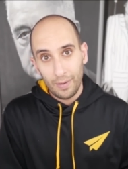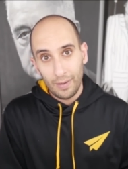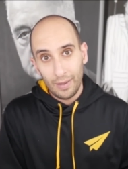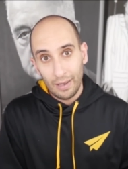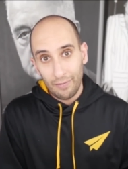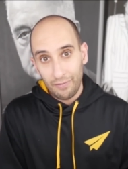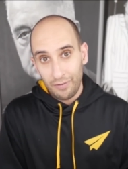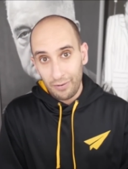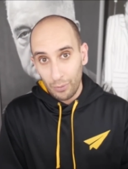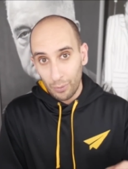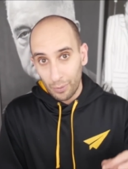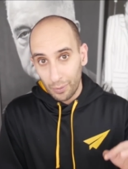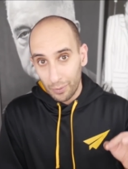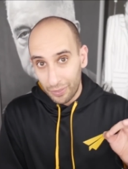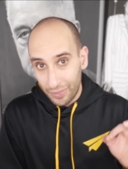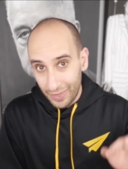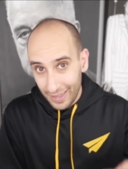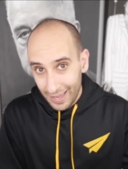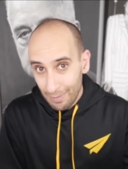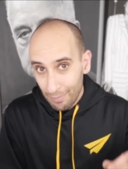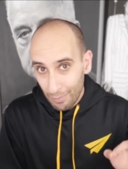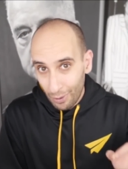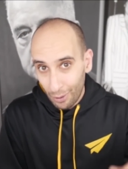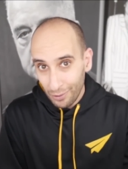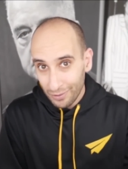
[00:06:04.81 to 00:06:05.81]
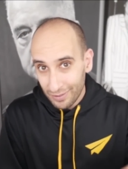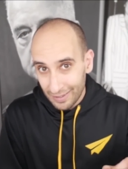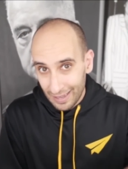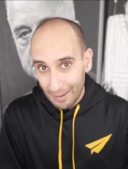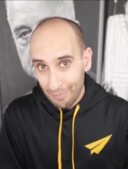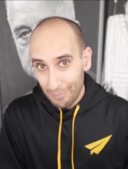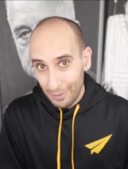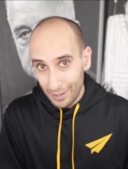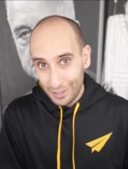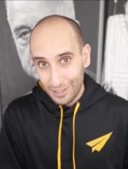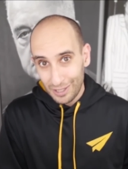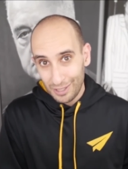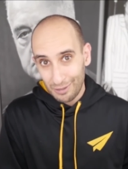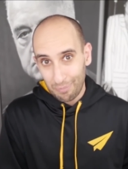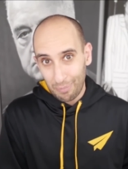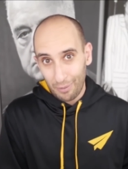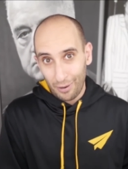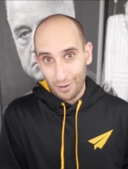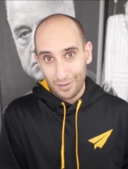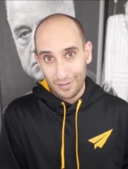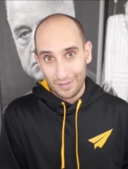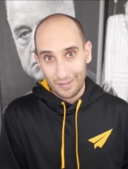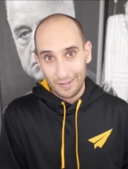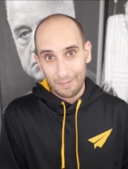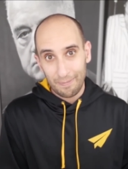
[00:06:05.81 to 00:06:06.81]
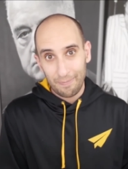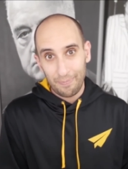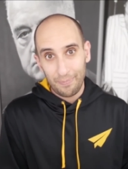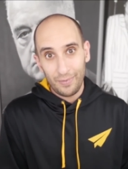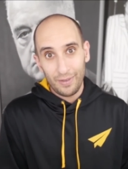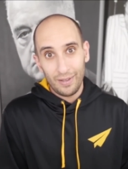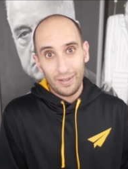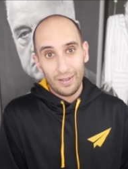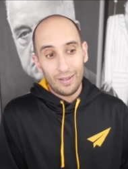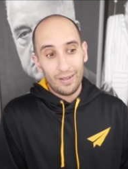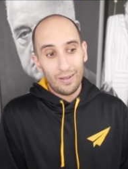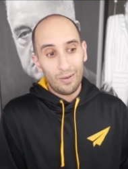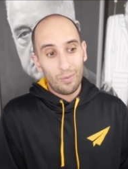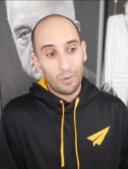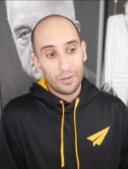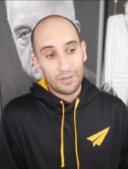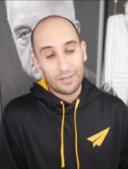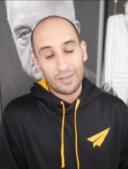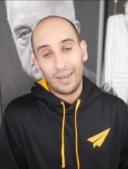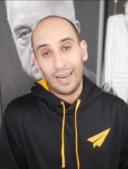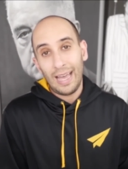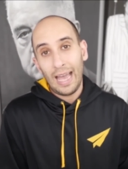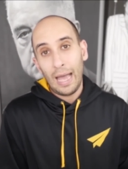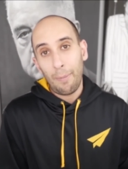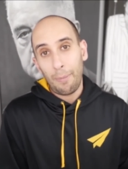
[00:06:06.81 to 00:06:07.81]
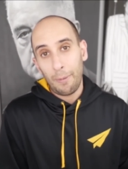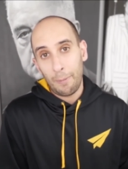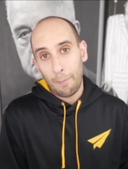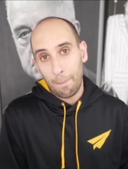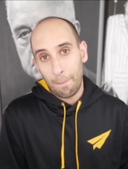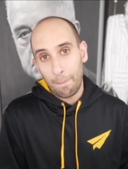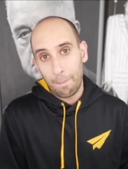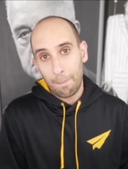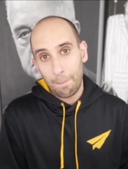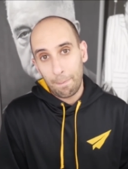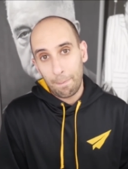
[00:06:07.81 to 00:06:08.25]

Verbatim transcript: if you are the most ambitious person, what's gonna happen?